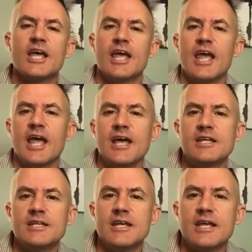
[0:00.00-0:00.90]

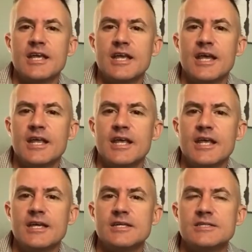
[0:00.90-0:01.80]
and it
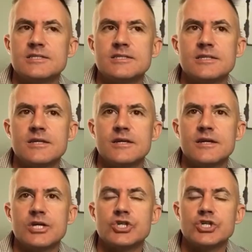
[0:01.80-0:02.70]
is
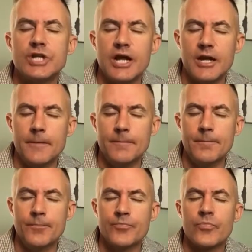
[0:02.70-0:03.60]
a shame
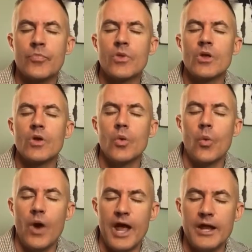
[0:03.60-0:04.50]

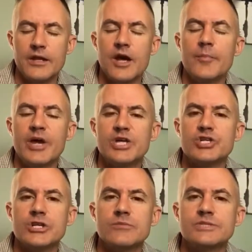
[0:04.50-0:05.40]
when a
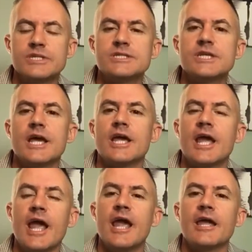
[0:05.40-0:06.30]
patient comes in saying,
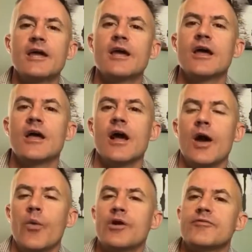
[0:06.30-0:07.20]
hey, I
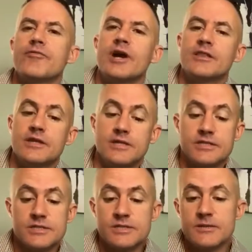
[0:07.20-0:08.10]
want to fight
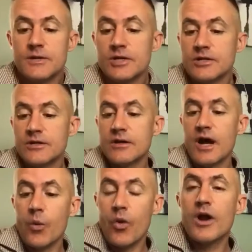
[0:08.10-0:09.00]
this, I
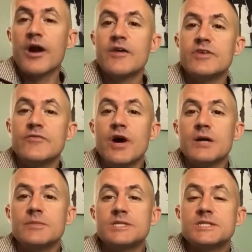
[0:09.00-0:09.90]
want IV
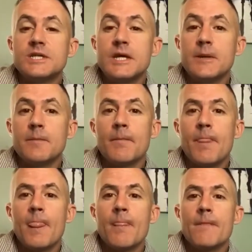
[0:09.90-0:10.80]
vitamin C,
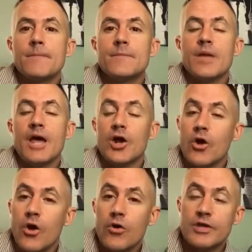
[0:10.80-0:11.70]
and a
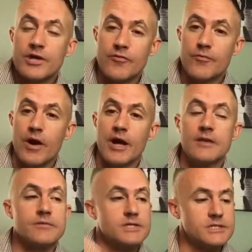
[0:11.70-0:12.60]
colleague of
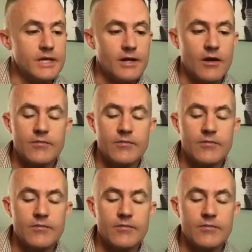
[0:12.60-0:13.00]
mine, let's say,